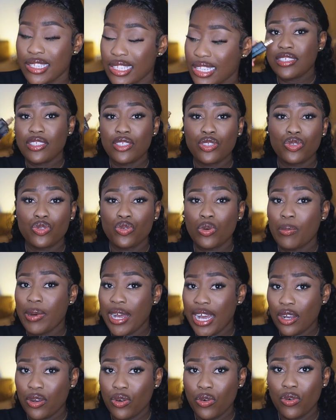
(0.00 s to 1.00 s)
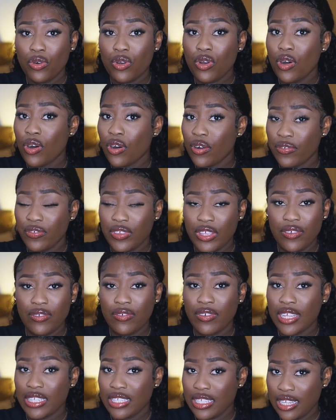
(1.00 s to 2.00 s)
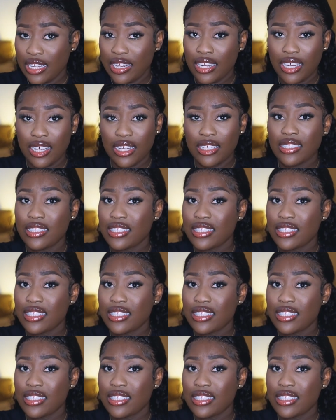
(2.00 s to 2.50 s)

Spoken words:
This is tobacco, coffee, vanilla.